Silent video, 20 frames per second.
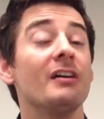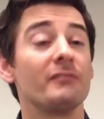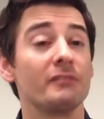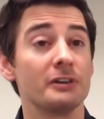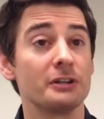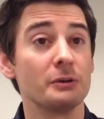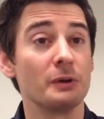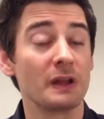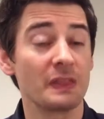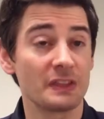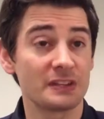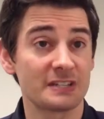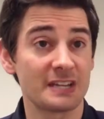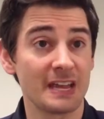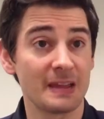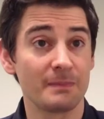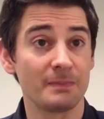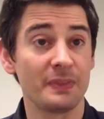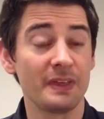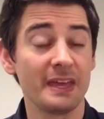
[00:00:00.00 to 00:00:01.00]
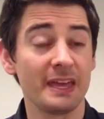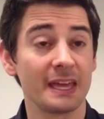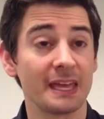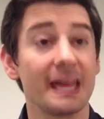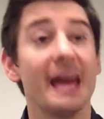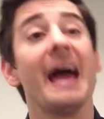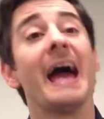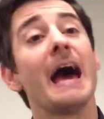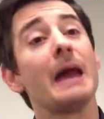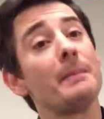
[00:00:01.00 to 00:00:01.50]
for doing the same thing
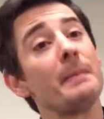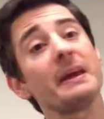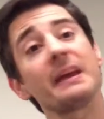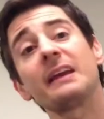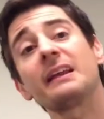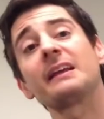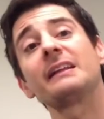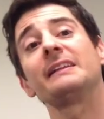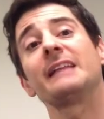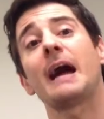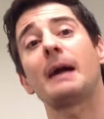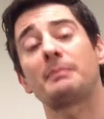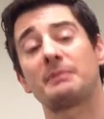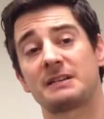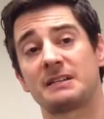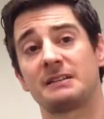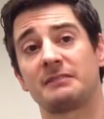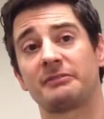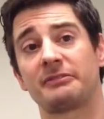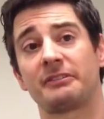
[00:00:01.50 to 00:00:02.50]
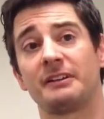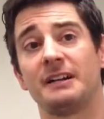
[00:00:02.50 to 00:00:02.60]
and make it collaborative.